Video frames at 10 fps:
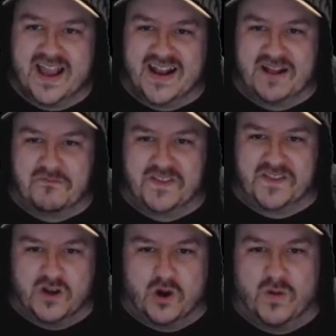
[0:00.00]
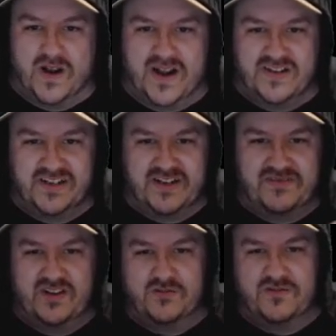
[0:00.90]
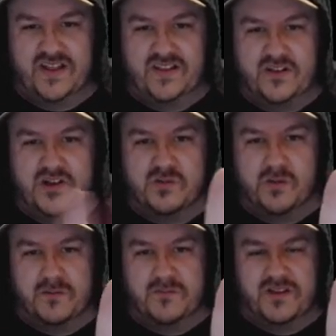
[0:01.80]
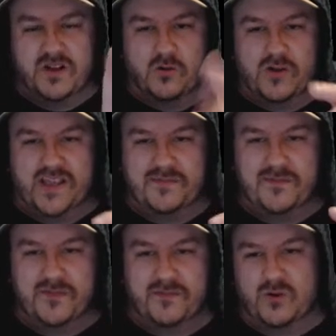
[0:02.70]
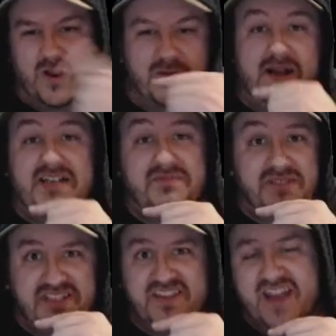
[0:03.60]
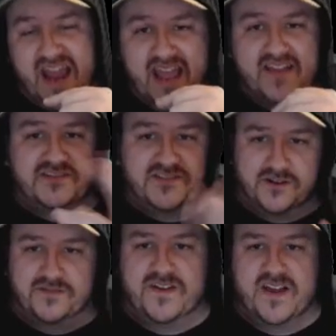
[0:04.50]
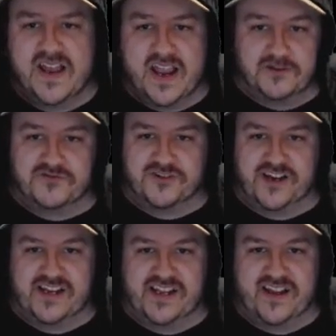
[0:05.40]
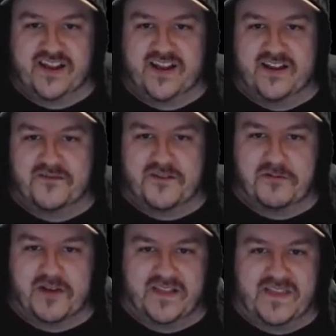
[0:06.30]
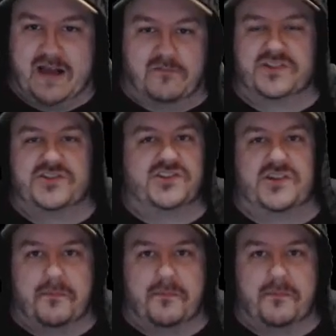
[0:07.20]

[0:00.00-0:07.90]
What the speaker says: then when the goal went in, you'd have a little thing that would come up with the goalkeeper with the ball going past him into the net and stuff. It was really, and that was just